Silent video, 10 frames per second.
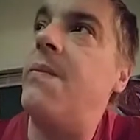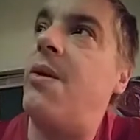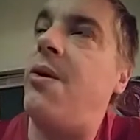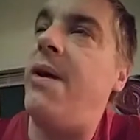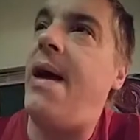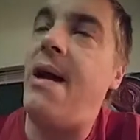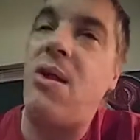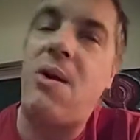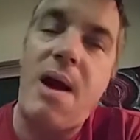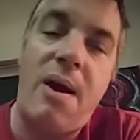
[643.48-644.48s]
So yeah, that's
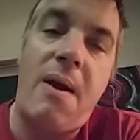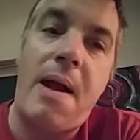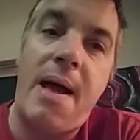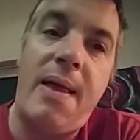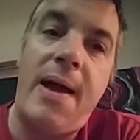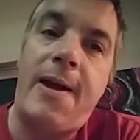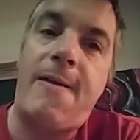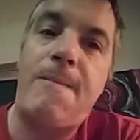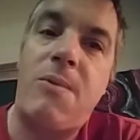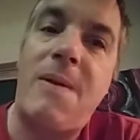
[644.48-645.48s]
the kind of art I like.
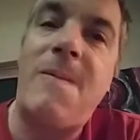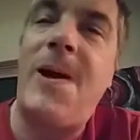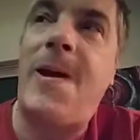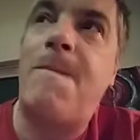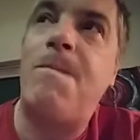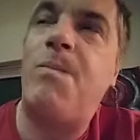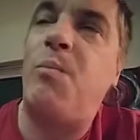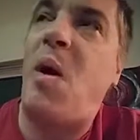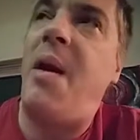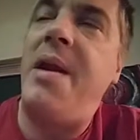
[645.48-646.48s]
Stuff like
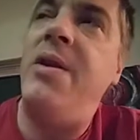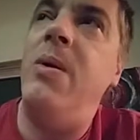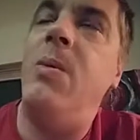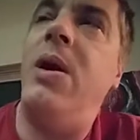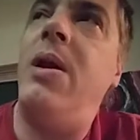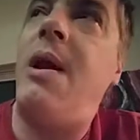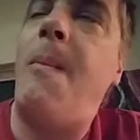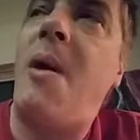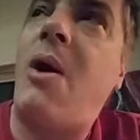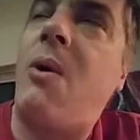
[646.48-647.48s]
Barnett Newman,
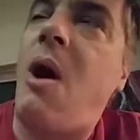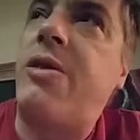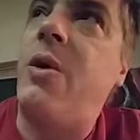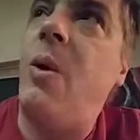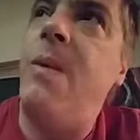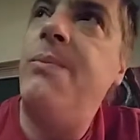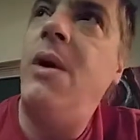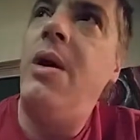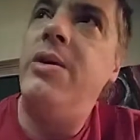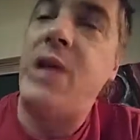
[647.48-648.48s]
Mark Rothko,
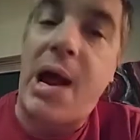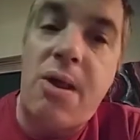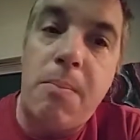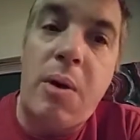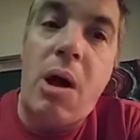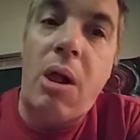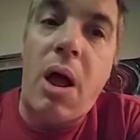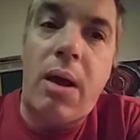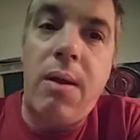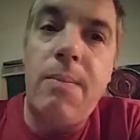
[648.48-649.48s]
Jackson
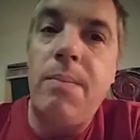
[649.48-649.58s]
Pollock.